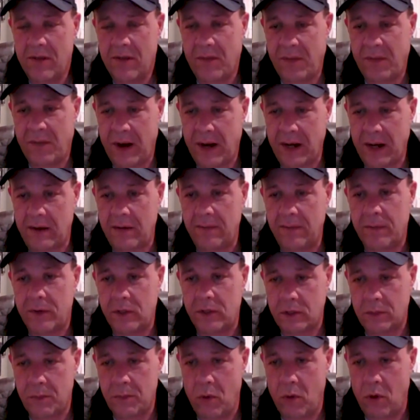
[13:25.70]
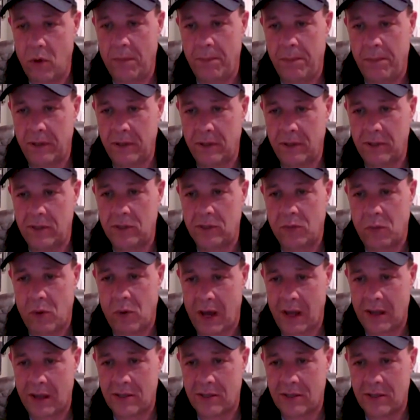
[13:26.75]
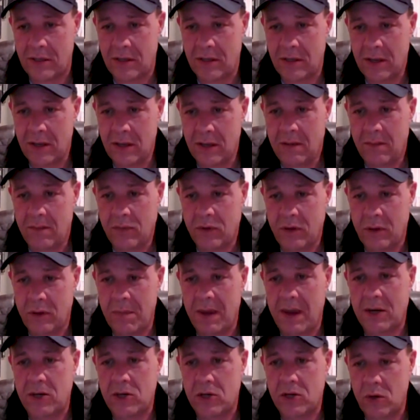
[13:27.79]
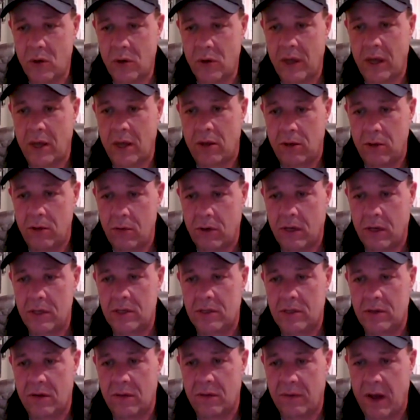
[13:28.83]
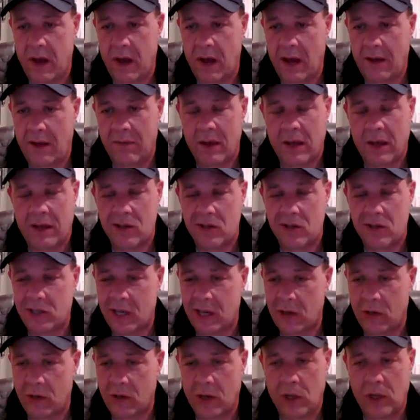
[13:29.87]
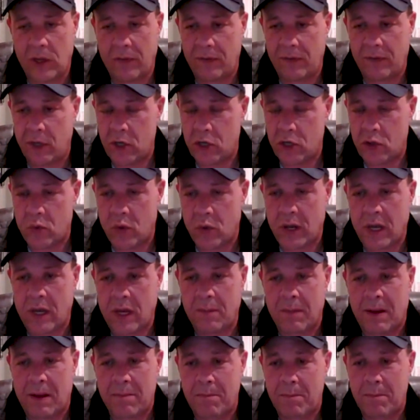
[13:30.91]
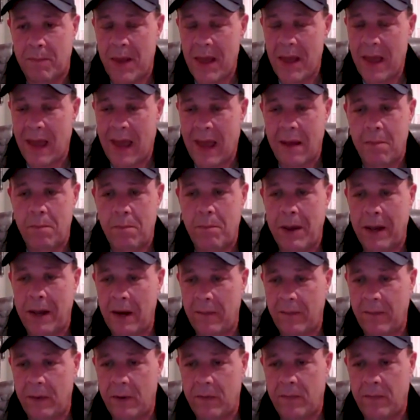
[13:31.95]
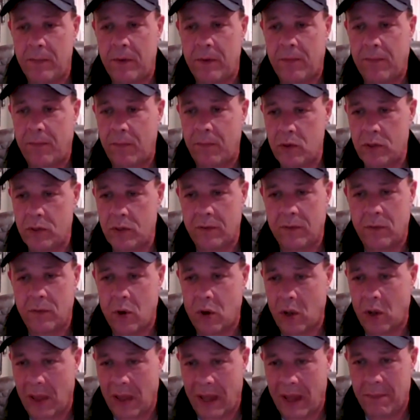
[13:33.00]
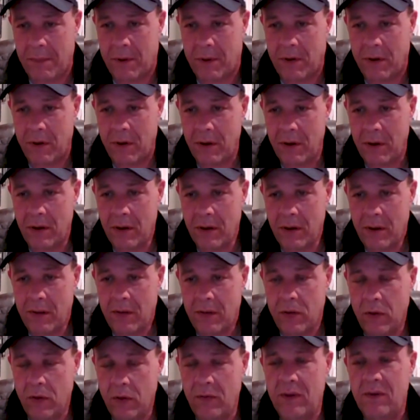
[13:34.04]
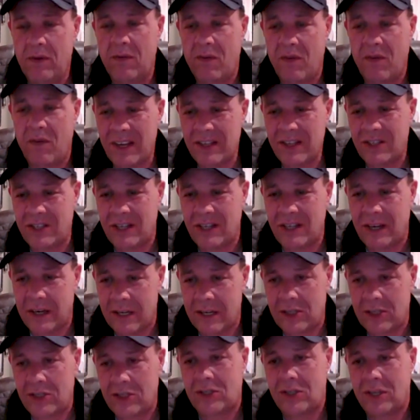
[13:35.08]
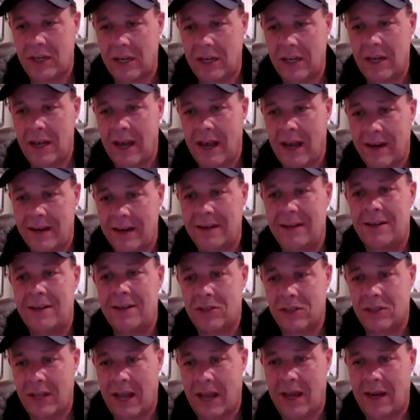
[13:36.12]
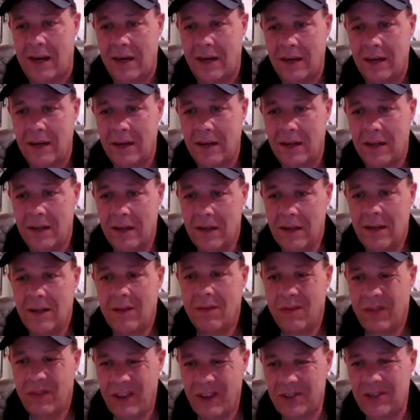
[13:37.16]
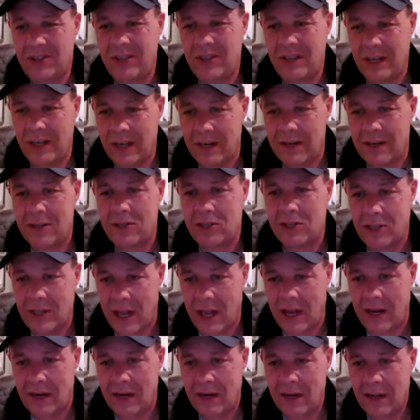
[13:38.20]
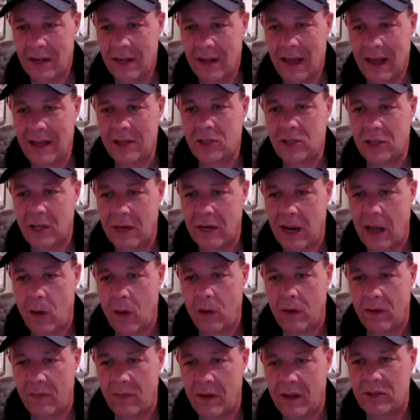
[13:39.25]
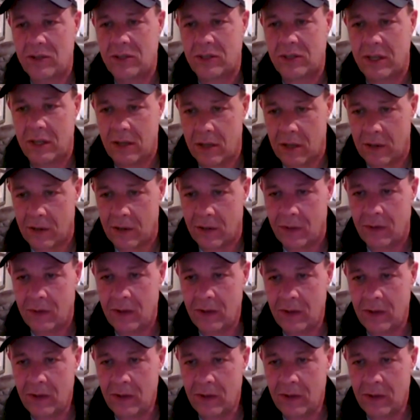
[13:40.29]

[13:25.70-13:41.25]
fighting for small business rights to make sure that you can survive and continue to live the dream and, and benefit from the fruits of your labor. You've invested in this city and in this state. This city and this state has to now invest in you.